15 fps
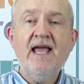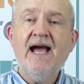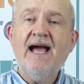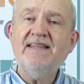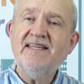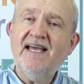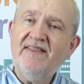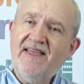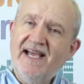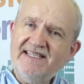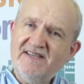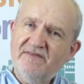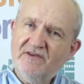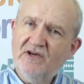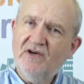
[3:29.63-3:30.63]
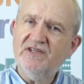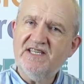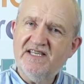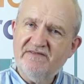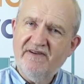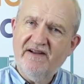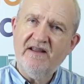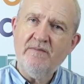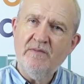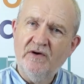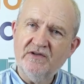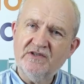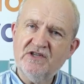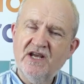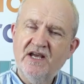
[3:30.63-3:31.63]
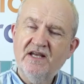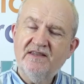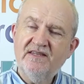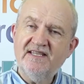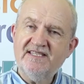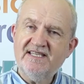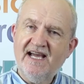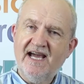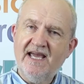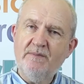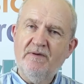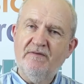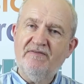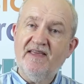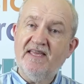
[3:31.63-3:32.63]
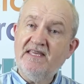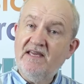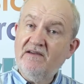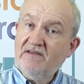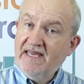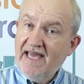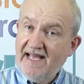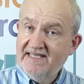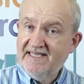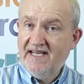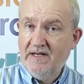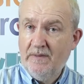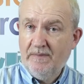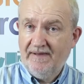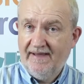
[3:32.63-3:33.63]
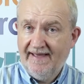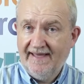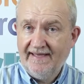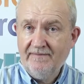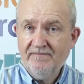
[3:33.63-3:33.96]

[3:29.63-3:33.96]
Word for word: And, and that, of course, is very much the type of thing you get in a play.